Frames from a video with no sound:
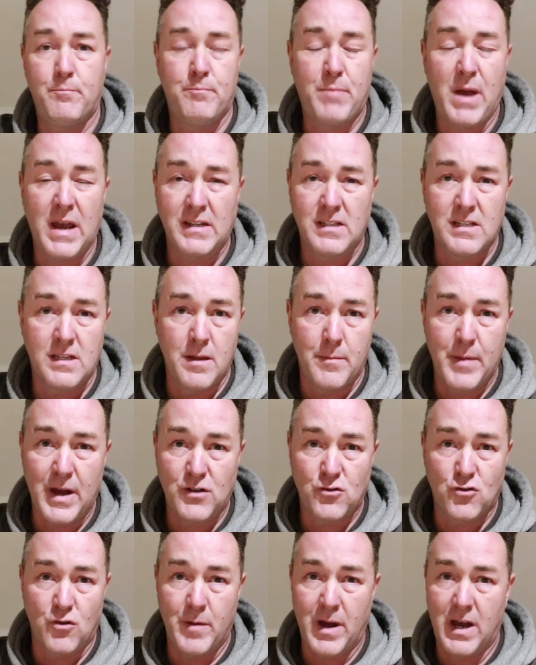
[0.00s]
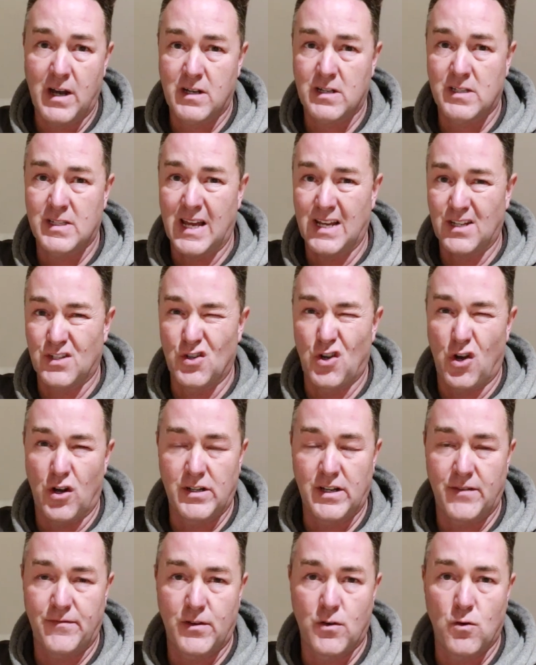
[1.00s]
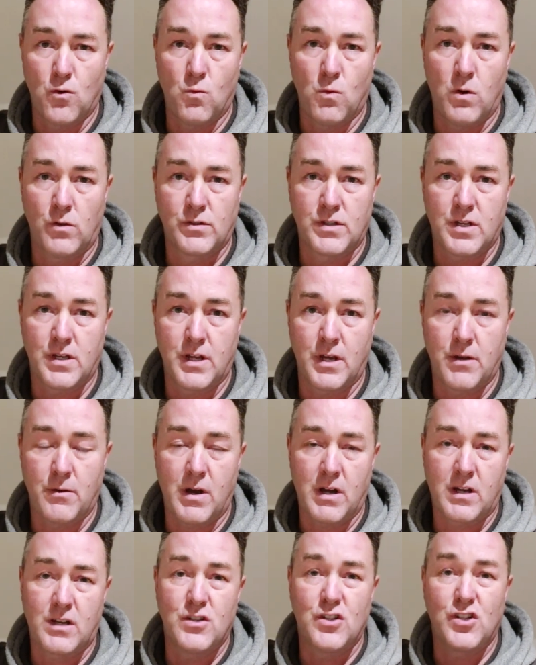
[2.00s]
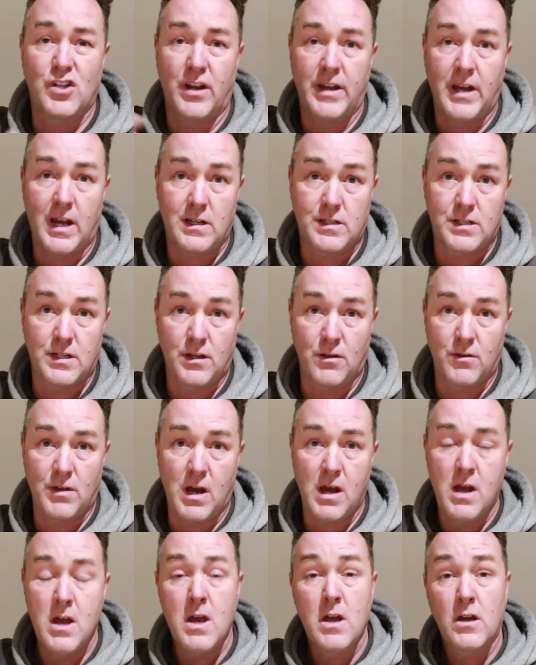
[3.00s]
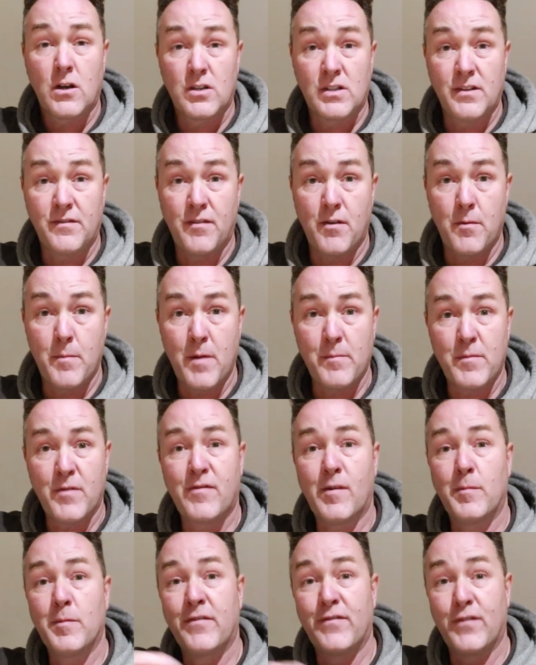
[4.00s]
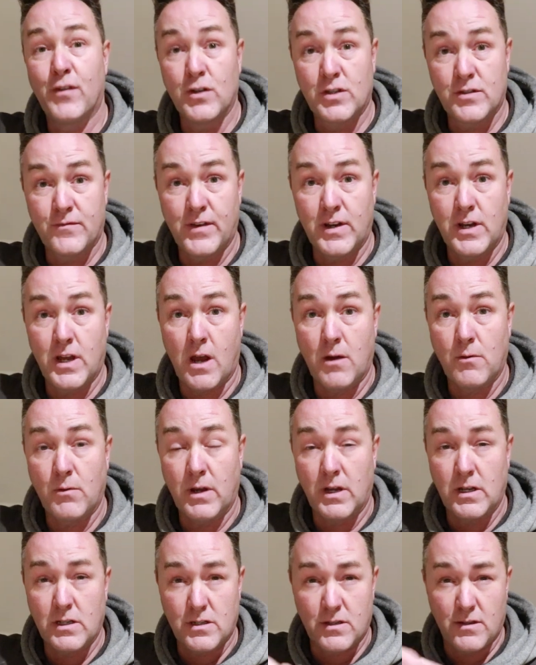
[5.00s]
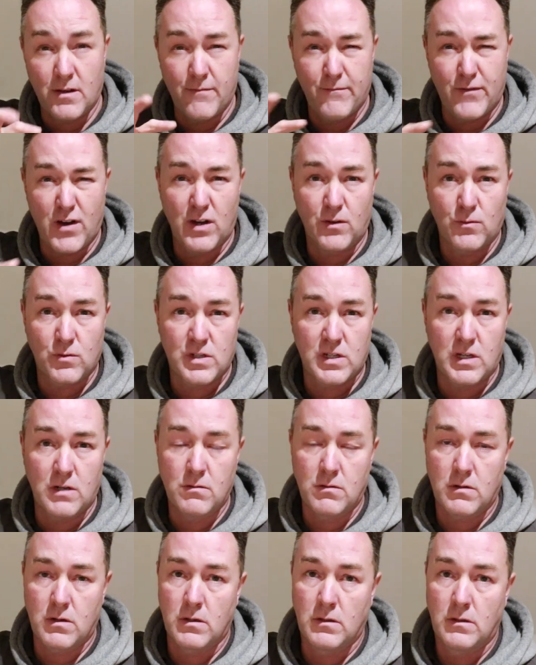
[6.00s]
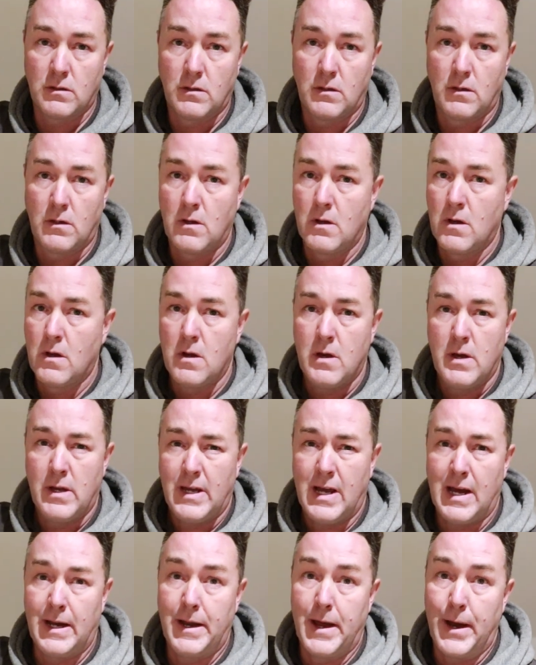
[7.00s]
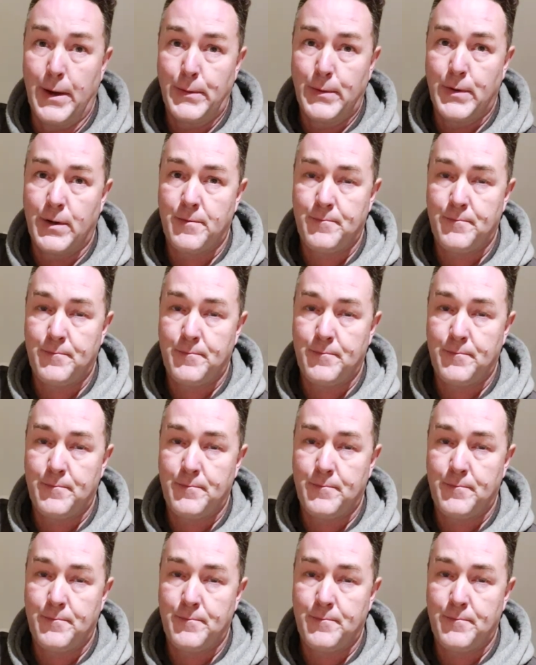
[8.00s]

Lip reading: painting the bedroom out, because that's not a difficult one to do. I can show you how to do that, because if you remember from the first video, it's vinyl silk. I know,